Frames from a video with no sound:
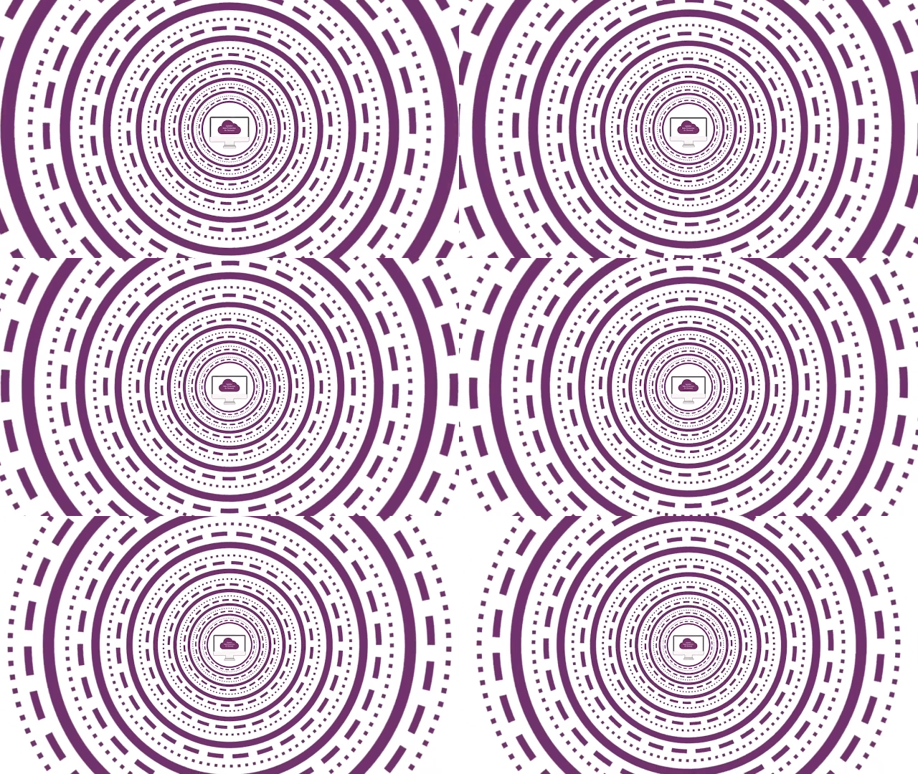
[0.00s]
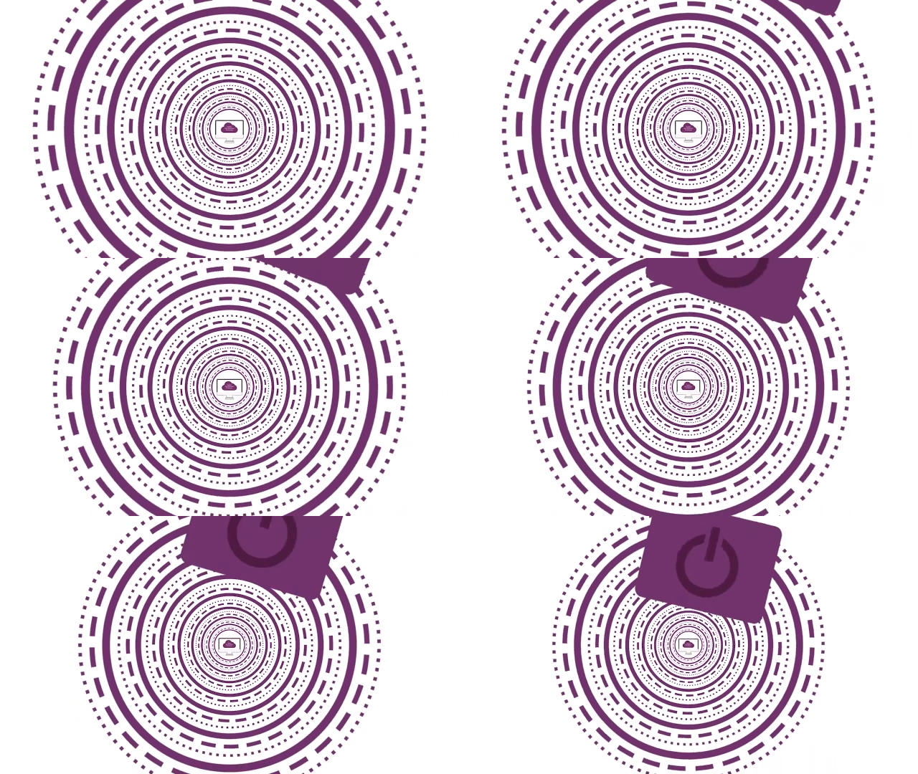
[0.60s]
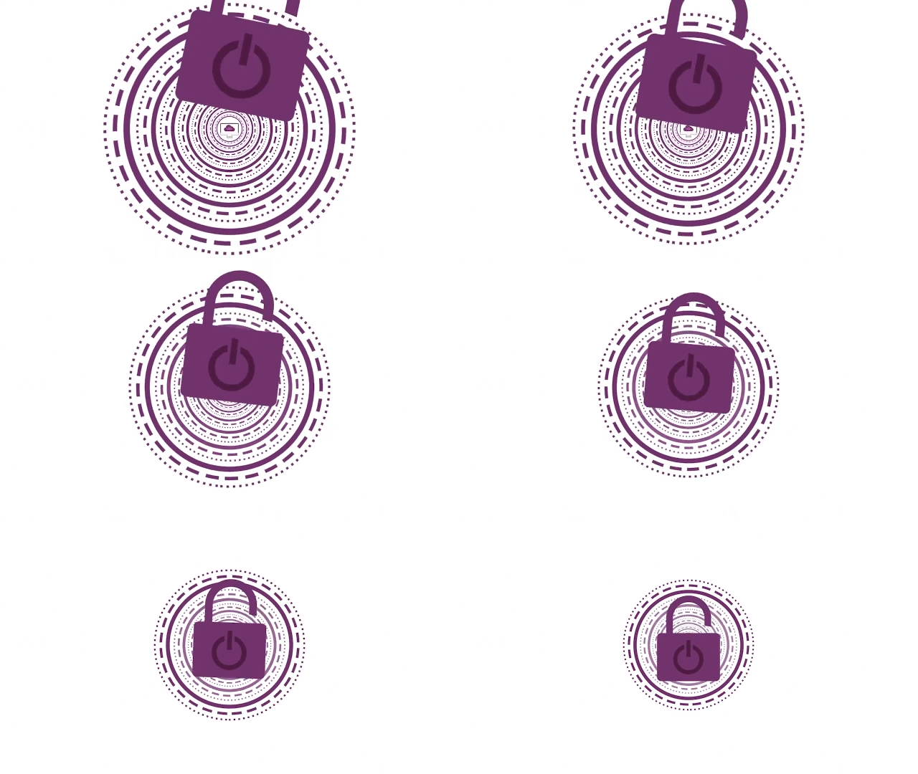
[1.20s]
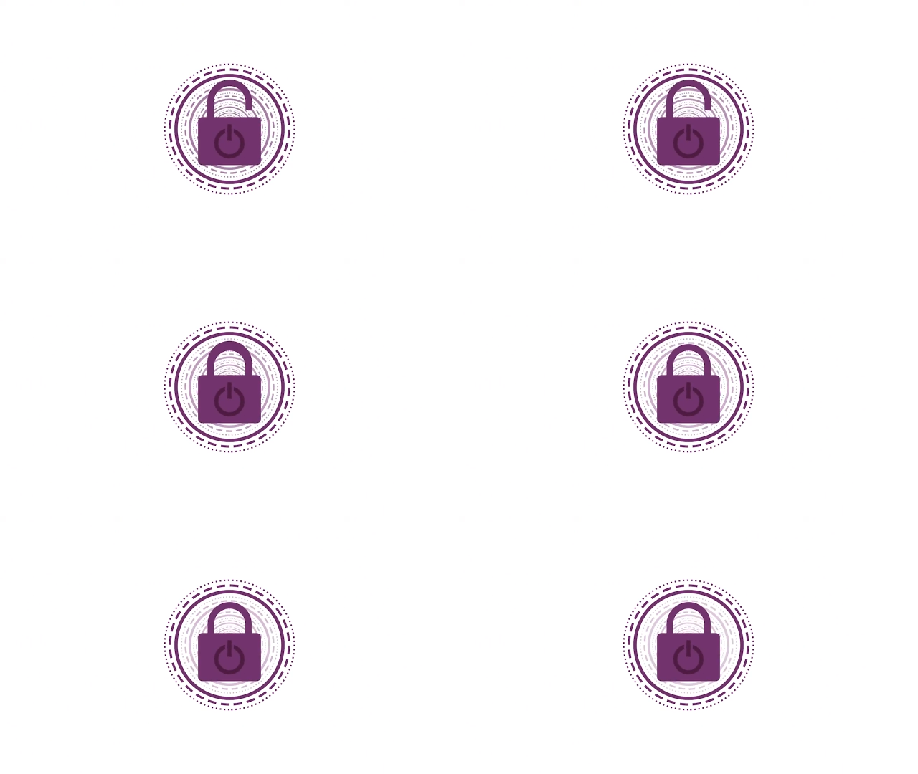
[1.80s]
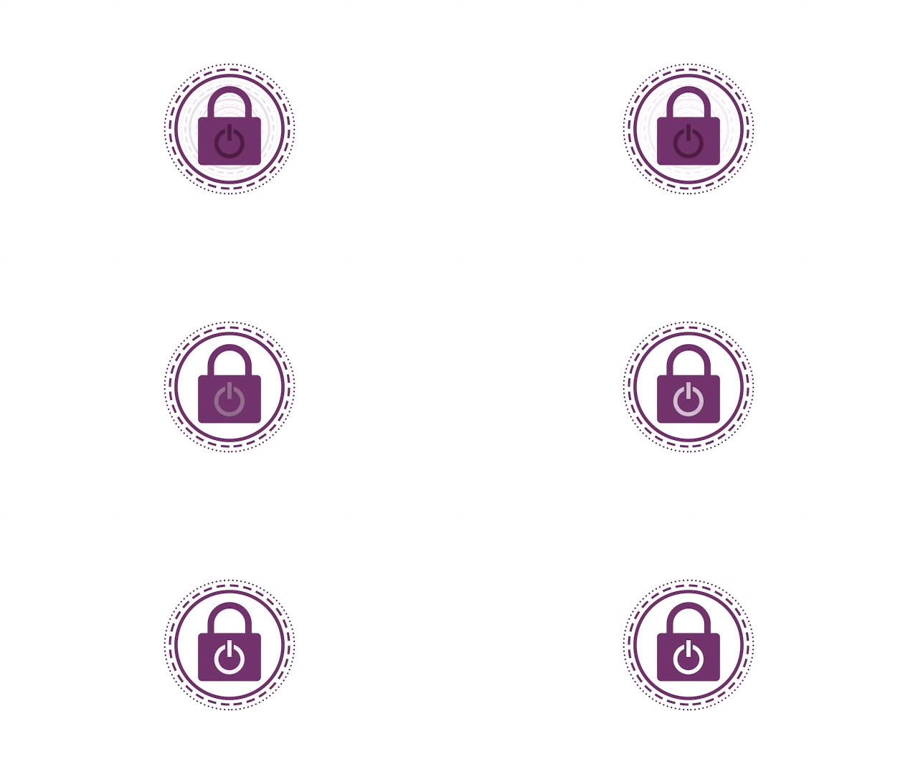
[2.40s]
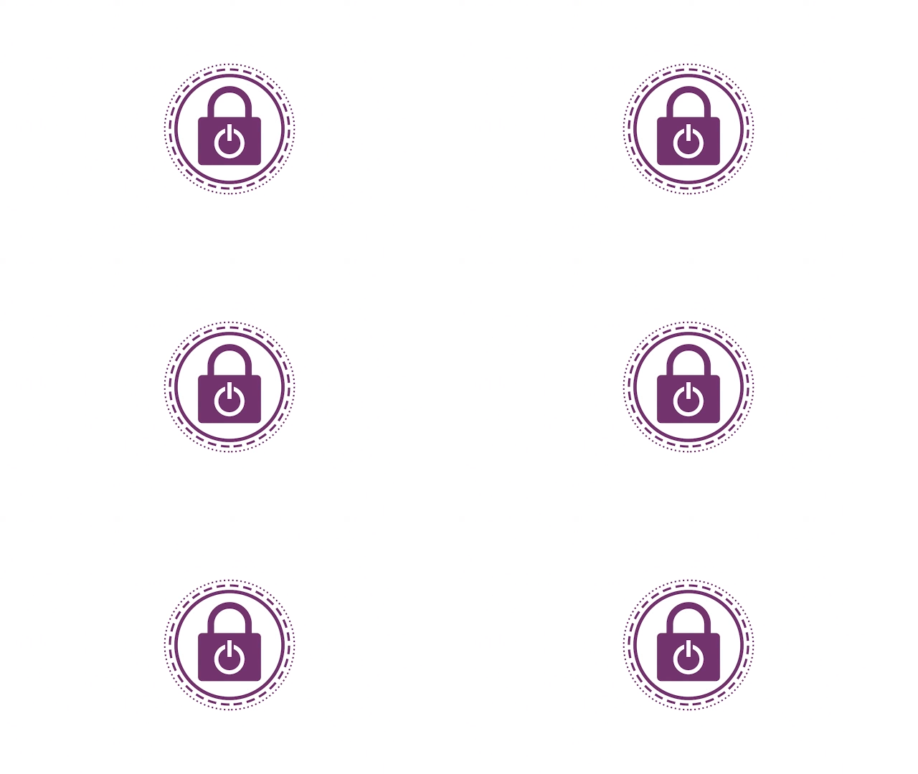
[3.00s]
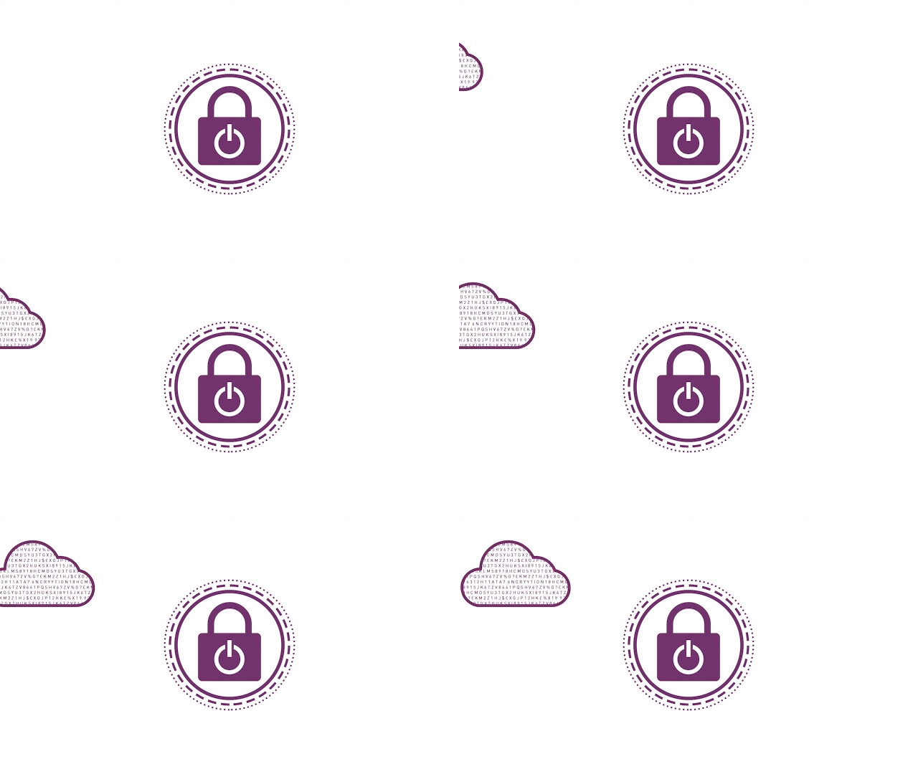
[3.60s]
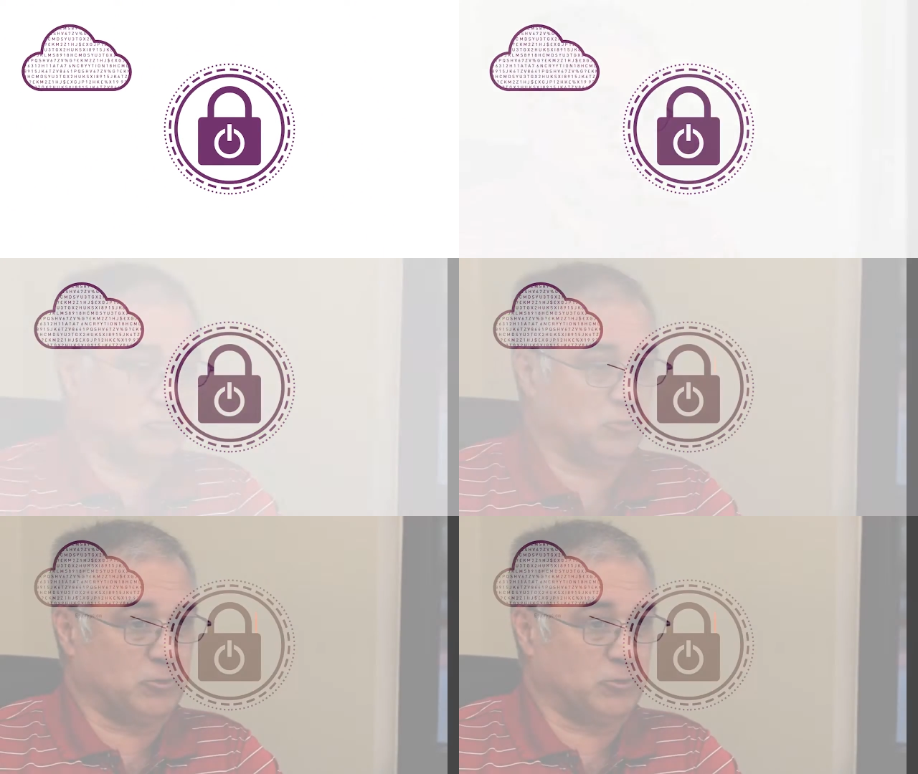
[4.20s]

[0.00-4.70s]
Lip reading: Nobody's mouth can be seen.